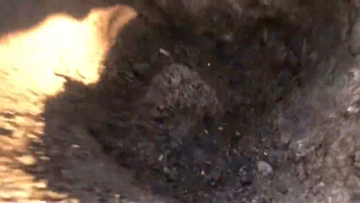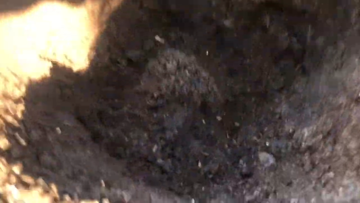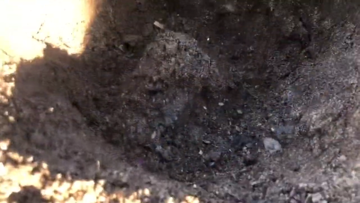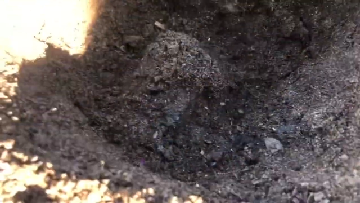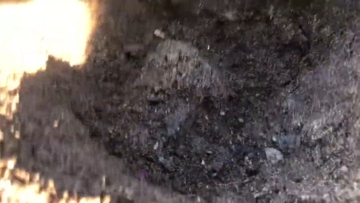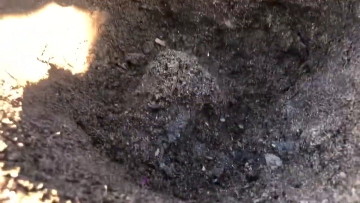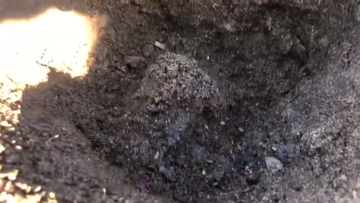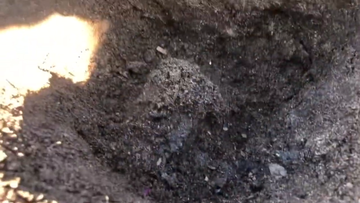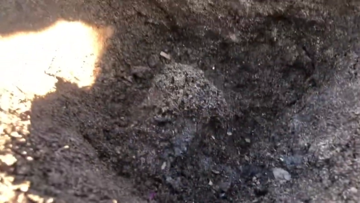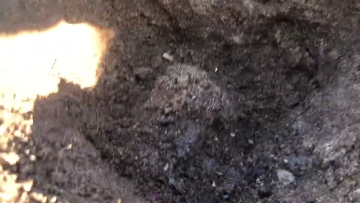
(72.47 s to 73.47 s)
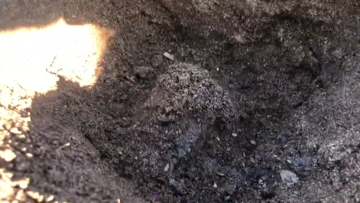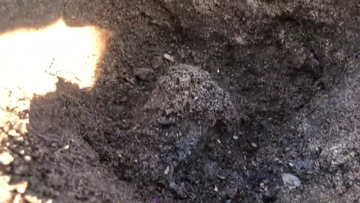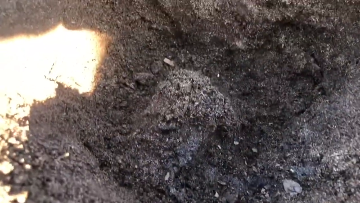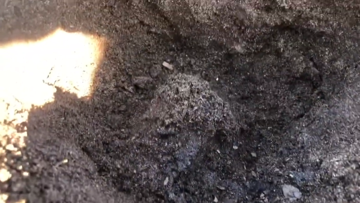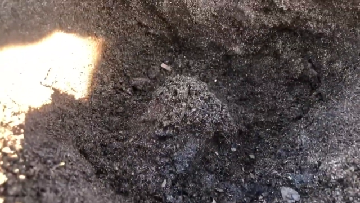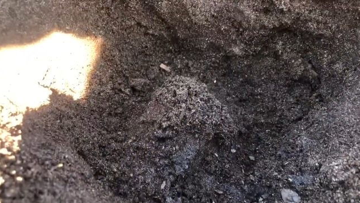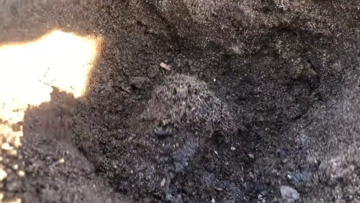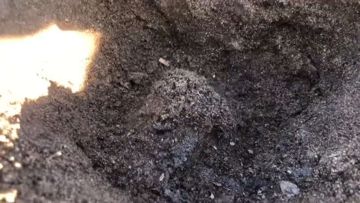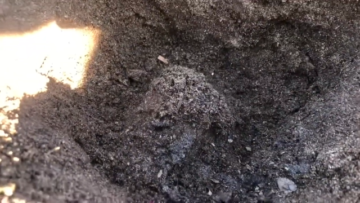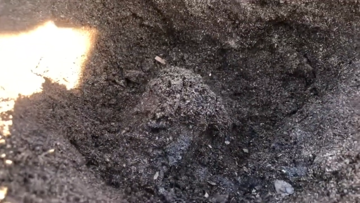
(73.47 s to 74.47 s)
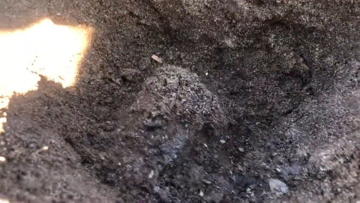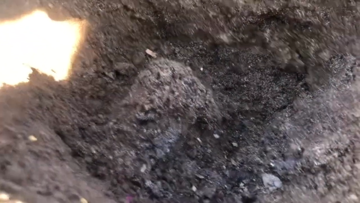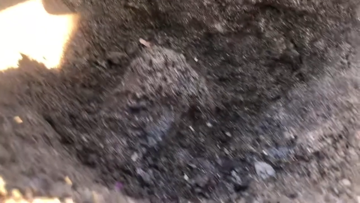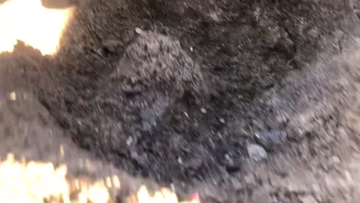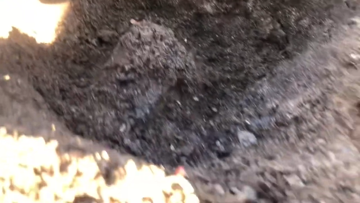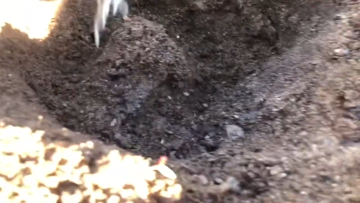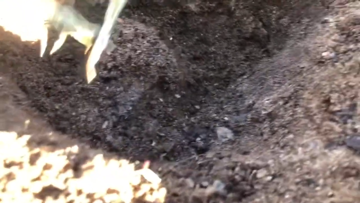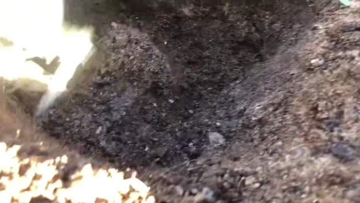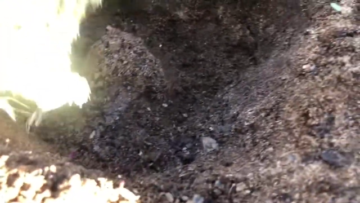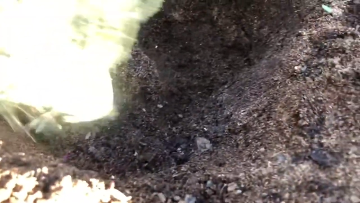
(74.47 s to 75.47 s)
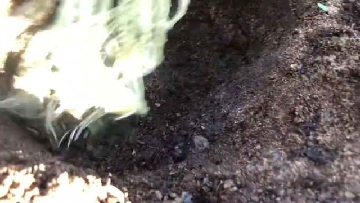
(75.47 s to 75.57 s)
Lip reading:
No face is visible, so there are no lips to read.